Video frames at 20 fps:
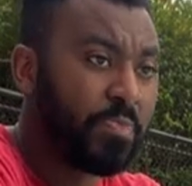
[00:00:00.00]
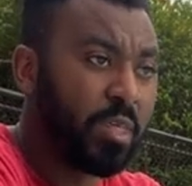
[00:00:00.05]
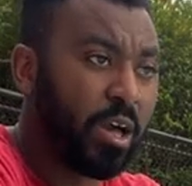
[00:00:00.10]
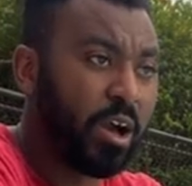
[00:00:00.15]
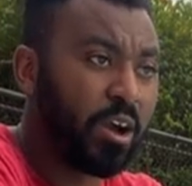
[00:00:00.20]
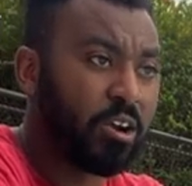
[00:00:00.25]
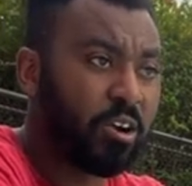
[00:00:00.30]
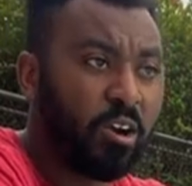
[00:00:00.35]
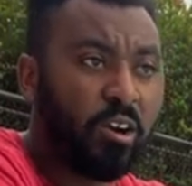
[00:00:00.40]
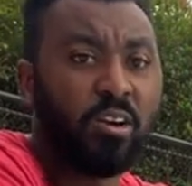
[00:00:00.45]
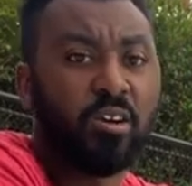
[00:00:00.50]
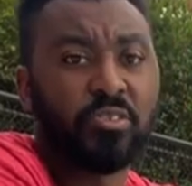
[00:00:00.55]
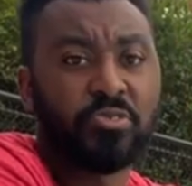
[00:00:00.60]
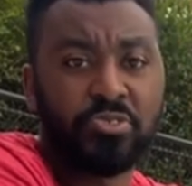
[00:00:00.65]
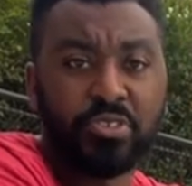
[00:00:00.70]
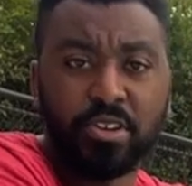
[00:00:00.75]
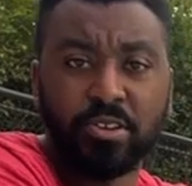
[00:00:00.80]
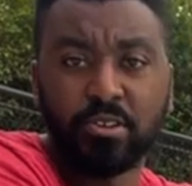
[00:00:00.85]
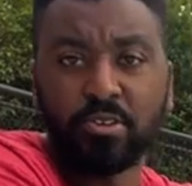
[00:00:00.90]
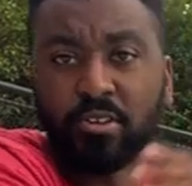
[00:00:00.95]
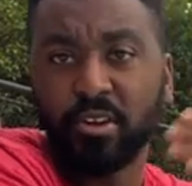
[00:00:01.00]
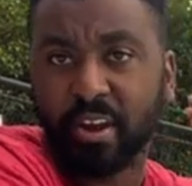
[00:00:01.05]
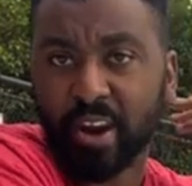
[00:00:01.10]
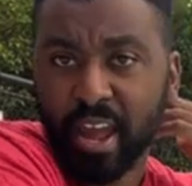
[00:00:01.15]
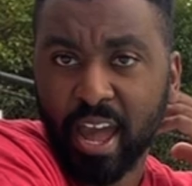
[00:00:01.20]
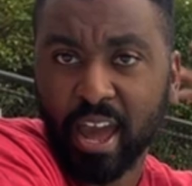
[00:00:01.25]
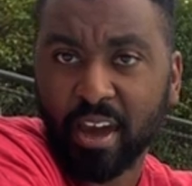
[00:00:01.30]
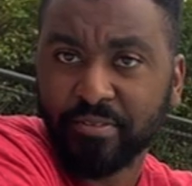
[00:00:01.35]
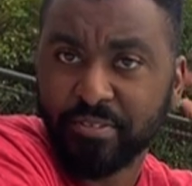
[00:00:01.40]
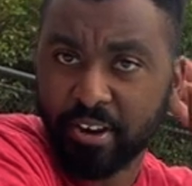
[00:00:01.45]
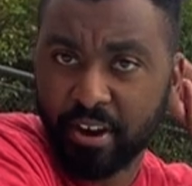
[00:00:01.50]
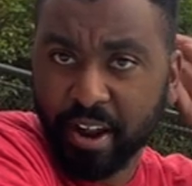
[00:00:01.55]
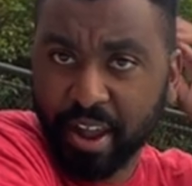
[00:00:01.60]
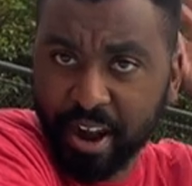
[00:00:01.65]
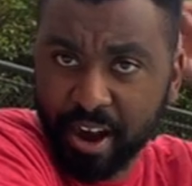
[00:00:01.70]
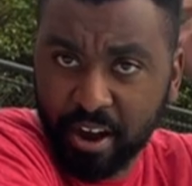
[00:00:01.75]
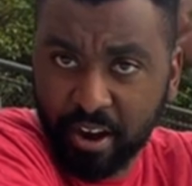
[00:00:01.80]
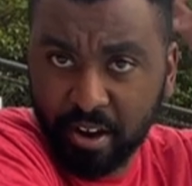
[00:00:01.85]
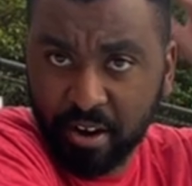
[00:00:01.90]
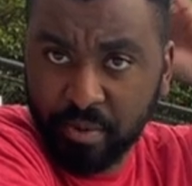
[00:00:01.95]
Uh, girls, you got to have your
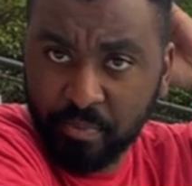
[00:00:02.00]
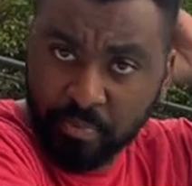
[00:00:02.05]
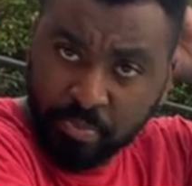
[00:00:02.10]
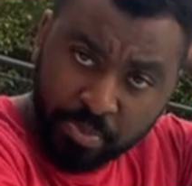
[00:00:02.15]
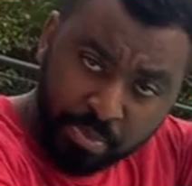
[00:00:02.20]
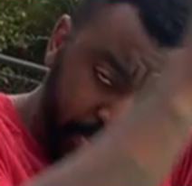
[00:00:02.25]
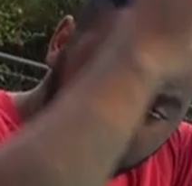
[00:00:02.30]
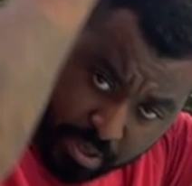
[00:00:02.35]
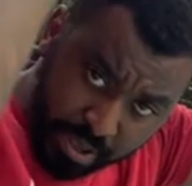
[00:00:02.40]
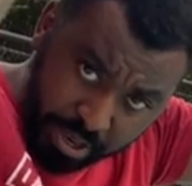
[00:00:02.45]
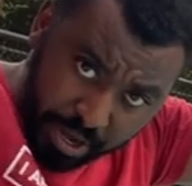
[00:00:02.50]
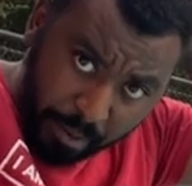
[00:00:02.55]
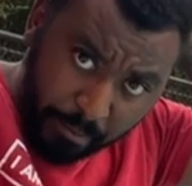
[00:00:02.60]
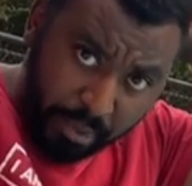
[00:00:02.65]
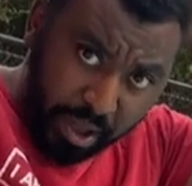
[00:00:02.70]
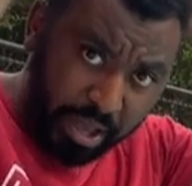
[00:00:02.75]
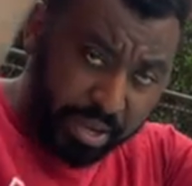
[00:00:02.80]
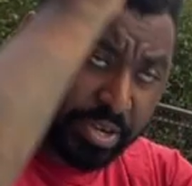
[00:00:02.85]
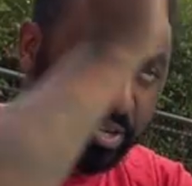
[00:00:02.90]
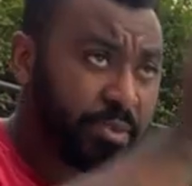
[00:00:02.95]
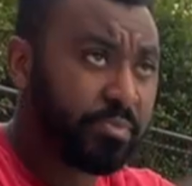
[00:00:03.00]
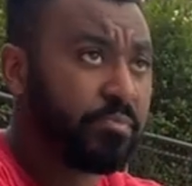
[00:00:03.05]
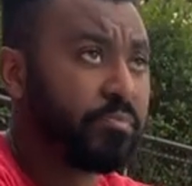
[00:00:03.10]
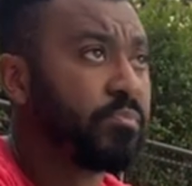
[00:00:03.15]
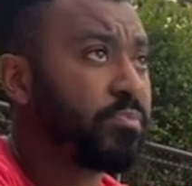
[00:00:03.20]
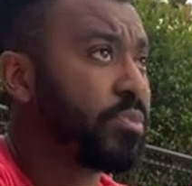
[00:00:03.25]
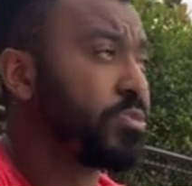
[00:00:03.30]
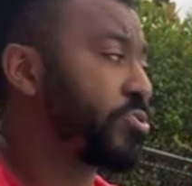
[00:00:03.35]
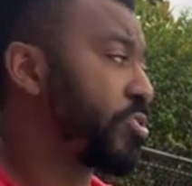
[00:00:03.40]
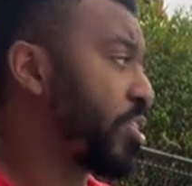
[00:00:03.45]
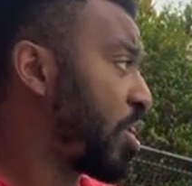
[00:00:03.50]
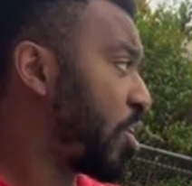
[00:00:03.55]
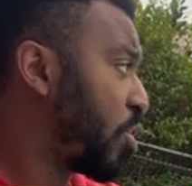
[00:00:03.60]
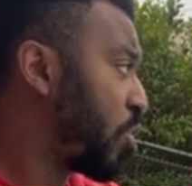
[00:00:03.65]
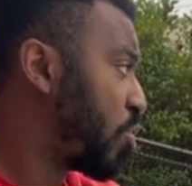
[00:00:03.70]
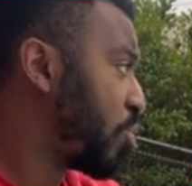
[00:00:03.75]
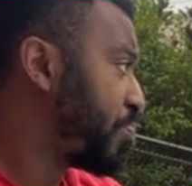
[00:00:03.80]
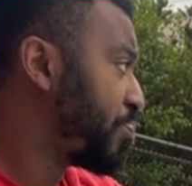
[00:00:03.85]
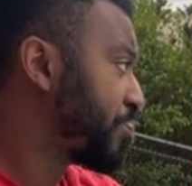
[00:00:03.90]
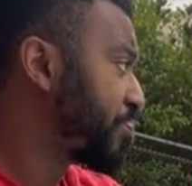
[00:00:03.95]
hair in a bun.
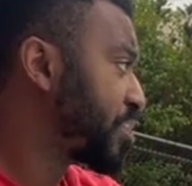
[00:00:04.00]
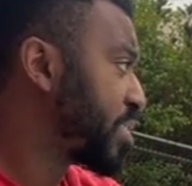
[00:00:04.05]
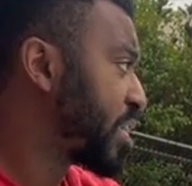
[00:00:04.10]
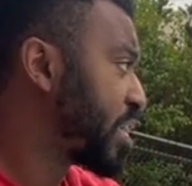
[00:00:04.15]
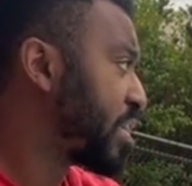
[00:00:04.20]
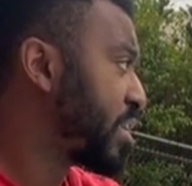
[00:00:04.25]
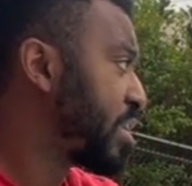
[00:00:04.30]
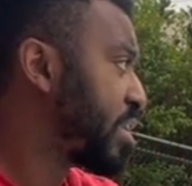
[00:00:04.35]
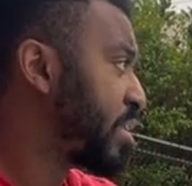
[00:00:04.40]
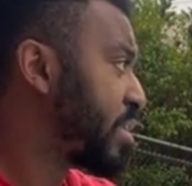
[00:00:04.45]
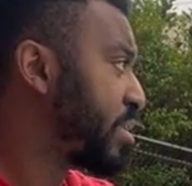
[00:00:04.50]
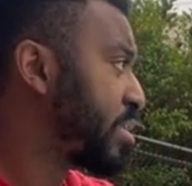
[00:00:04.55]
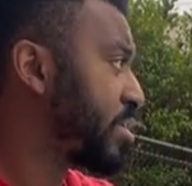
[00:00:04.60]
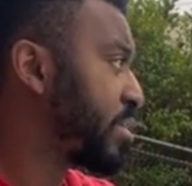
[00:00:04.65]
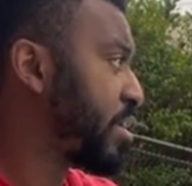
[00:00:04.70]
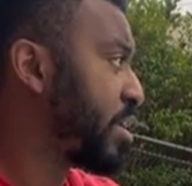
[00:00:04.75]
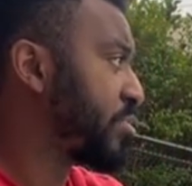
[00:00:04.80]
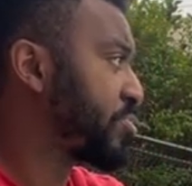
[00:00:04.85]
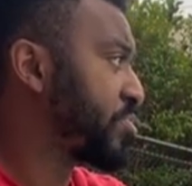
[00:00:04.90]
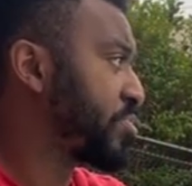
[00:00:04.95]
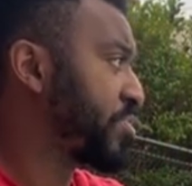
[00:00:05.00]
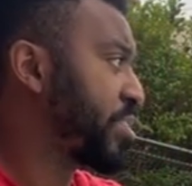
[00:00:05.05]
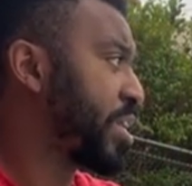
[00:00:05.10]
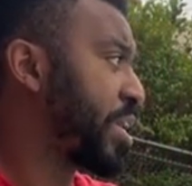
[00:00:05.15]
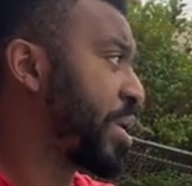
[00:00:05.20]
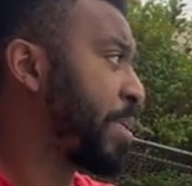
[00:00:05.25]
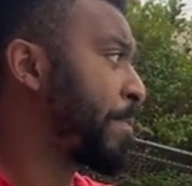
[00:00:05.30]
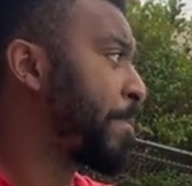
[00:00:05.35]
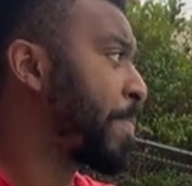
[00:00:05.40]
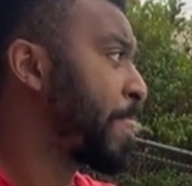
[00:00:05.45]
So here's the thing.